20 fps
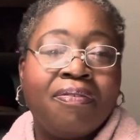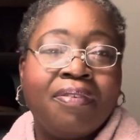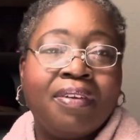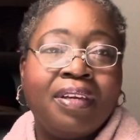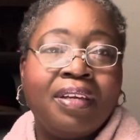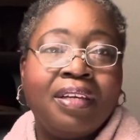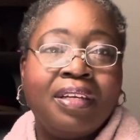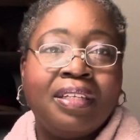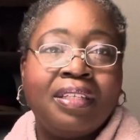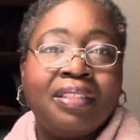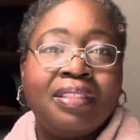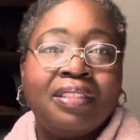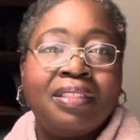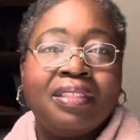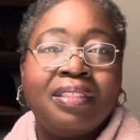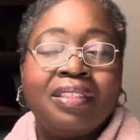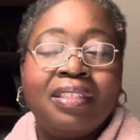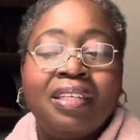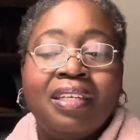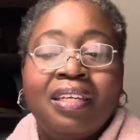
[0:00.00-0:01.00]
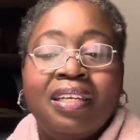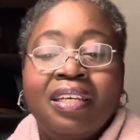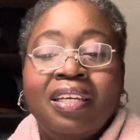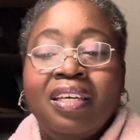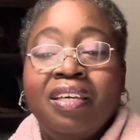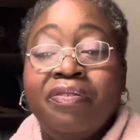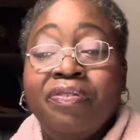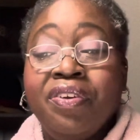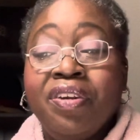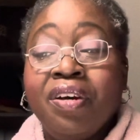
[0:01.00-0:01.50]
And
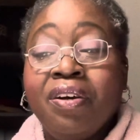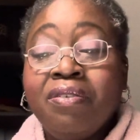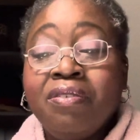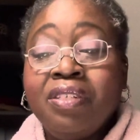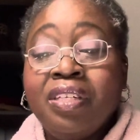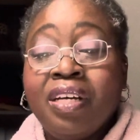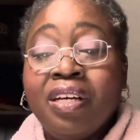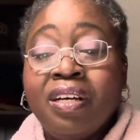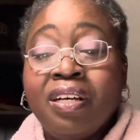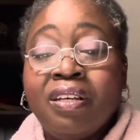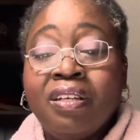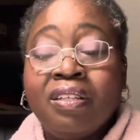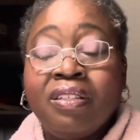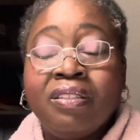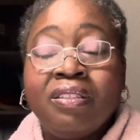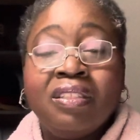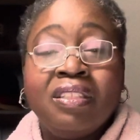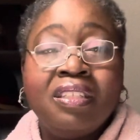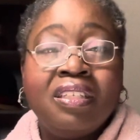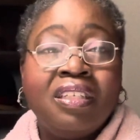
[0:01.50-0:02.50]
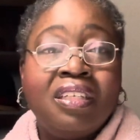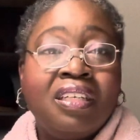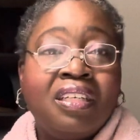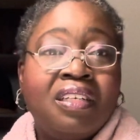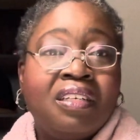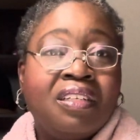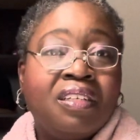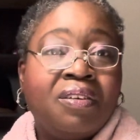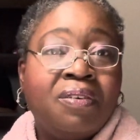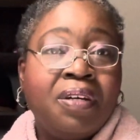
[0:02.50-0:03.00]
if you don't know,
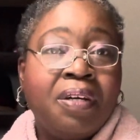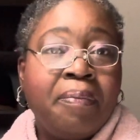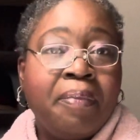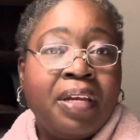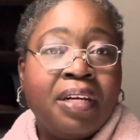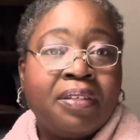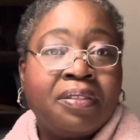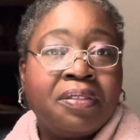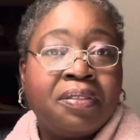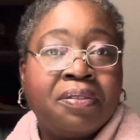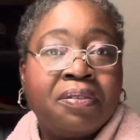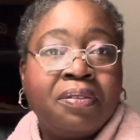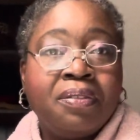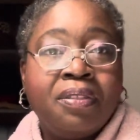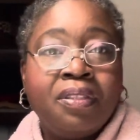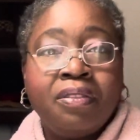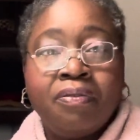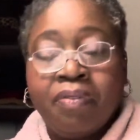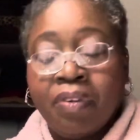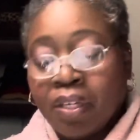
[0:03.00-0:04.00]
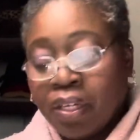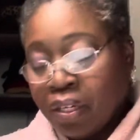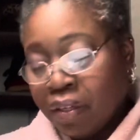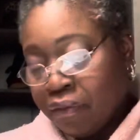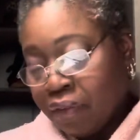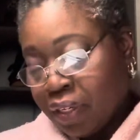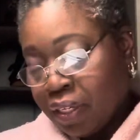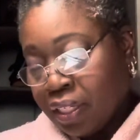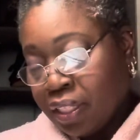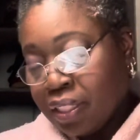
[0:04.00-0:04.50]
going to medical school is very,
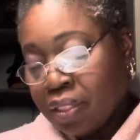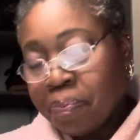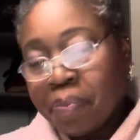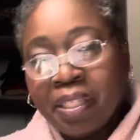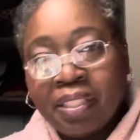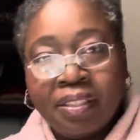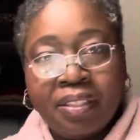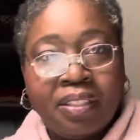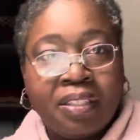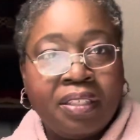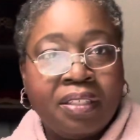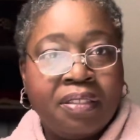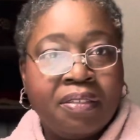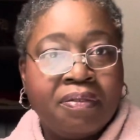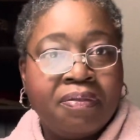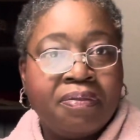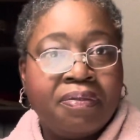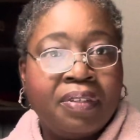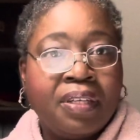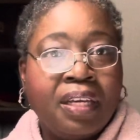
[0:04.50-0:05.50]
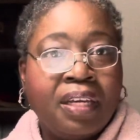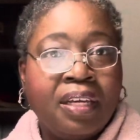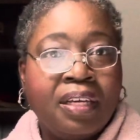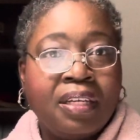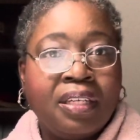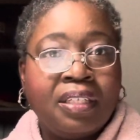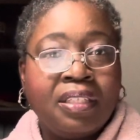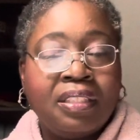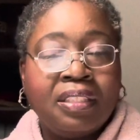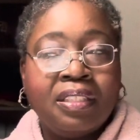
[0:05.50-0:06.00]
very expensive.
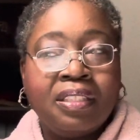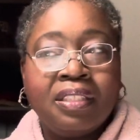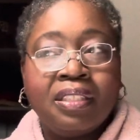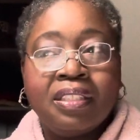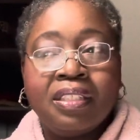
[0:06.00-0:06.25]
And